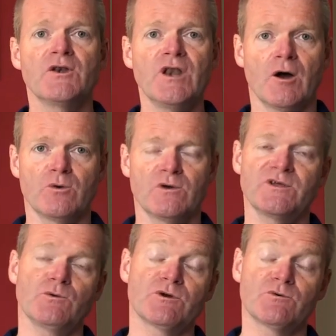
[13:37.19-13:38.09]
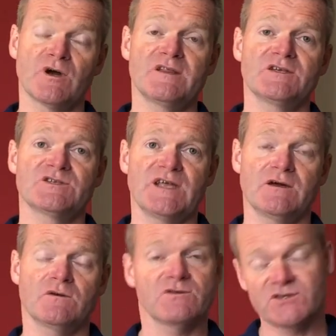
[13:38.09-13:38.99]
No, you want to write this
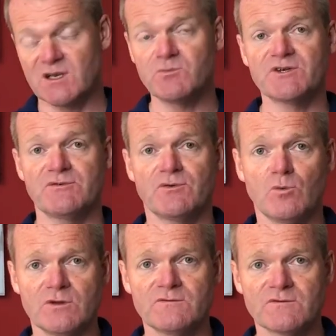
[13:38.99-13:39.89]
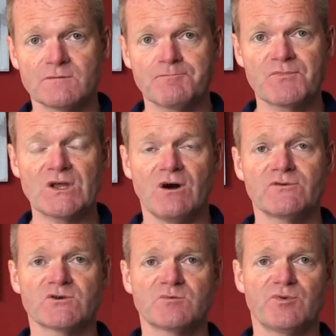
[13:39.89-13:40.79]
down. There's a number of different ones. I've
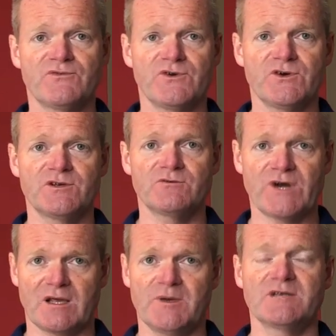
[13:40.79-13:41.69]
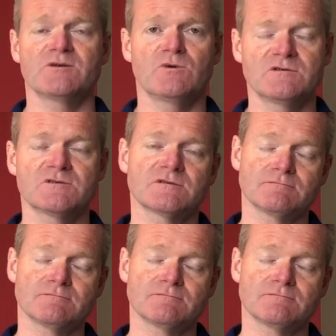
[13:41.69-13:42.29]
got some preferred and recommended ones,